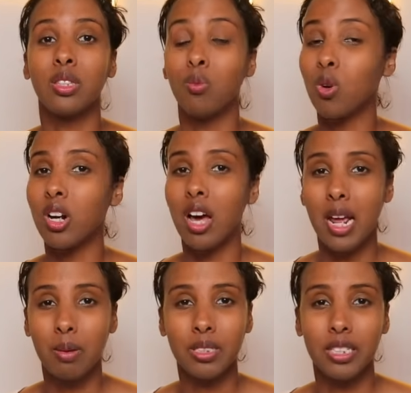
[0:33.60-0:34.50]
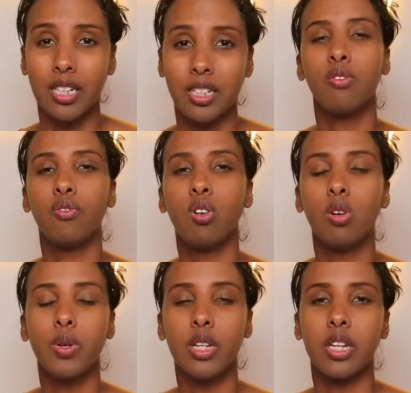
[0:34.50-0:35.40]
were not empty.
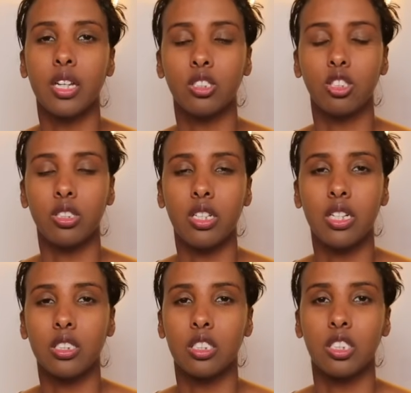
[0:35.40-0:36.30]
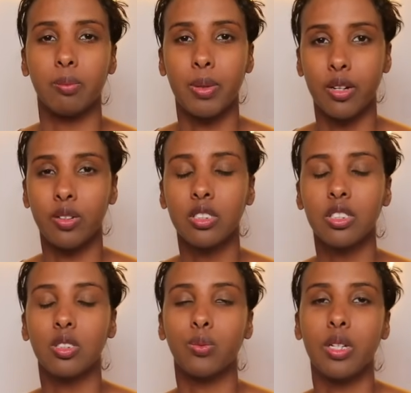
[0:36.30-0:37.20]
Before we get to Tina's
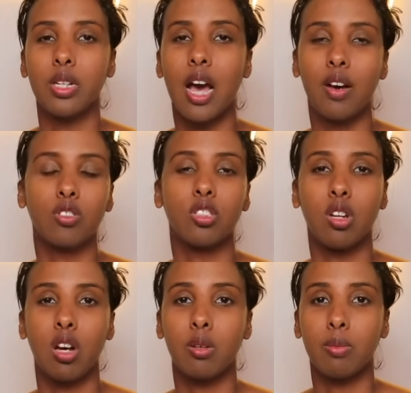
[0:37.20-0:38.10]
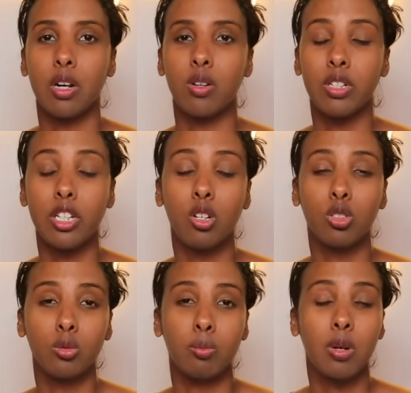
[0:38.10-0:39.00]
disappearance, we have to talk about
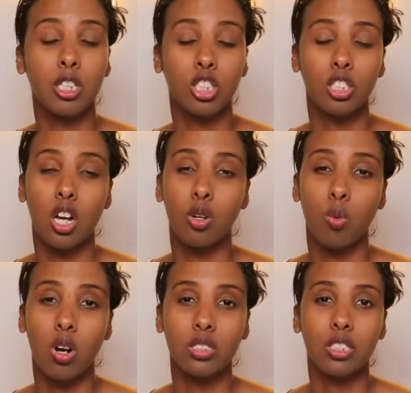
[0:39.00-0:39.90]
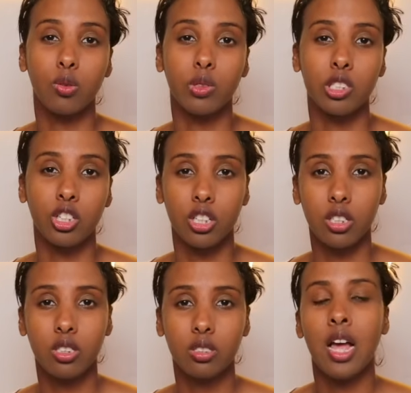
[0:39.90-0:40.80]
Nino's much unwanted
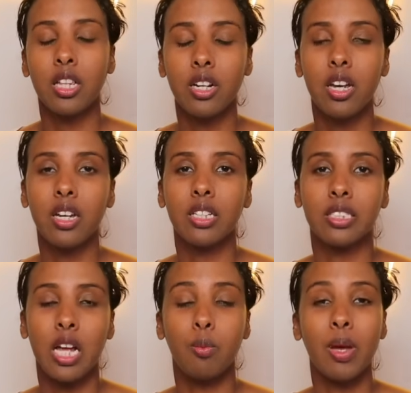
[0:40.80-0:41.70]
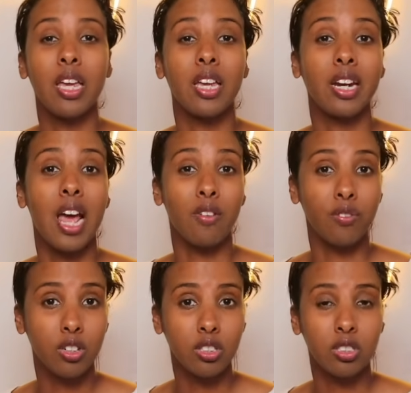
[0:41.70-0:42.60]
return. Elena is now making an
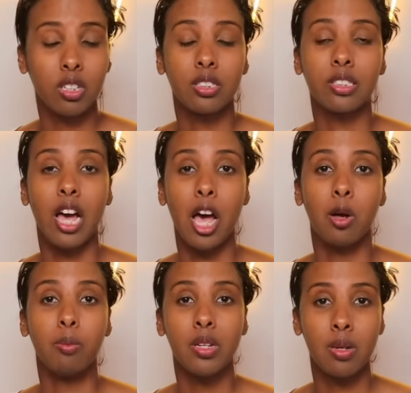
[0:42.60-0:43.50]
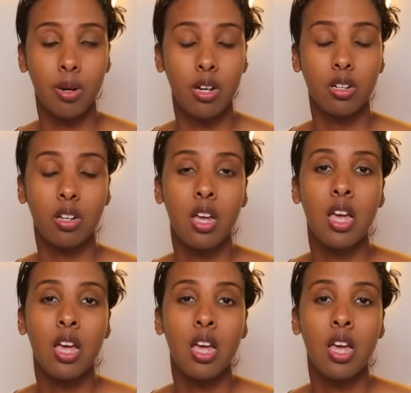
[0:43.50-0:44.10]
effort to help Imma,